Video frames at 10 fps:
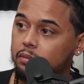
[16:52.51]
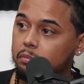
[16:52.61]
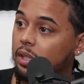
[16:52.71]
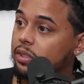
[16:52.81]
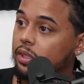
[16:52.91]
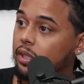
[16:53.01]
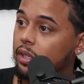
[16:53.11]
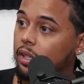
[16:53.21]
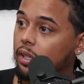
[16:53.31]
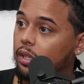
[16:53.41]
Musty,
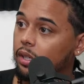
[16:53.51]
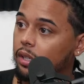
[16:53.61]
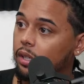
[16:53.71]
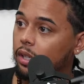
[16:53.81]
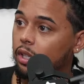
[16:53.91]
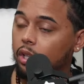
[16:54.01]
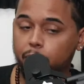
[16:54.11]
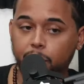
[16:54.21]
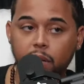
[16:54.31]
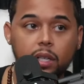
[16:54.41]
under the
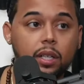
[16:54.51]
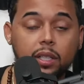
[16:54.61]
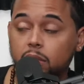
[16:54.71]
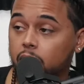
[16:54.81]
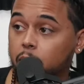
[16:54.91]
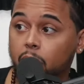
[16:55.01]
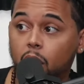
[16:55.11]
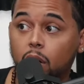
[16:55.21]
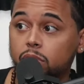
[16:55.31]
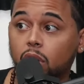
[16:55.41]
pit. Like, the, the
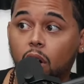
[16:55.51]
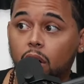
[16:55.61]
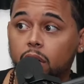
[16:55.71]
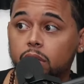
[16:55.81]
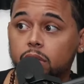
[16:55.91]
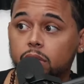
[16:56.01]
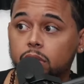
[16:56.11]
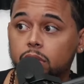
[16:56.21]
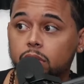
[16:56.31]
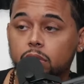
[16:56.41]
bar was hard.
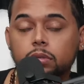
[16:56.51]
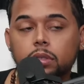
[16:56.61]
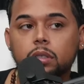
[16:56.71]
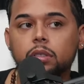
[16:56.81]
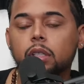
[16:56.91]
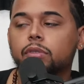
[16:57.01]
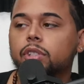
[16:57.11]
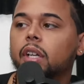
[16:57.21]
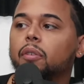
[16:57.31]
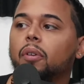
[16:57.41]
If
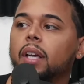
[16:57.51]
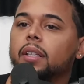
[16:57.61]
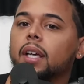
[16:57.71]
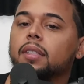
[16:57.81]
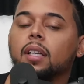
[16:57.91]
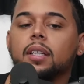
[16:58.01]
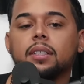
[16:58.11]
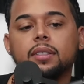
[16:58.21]
she didn't write that, it's like,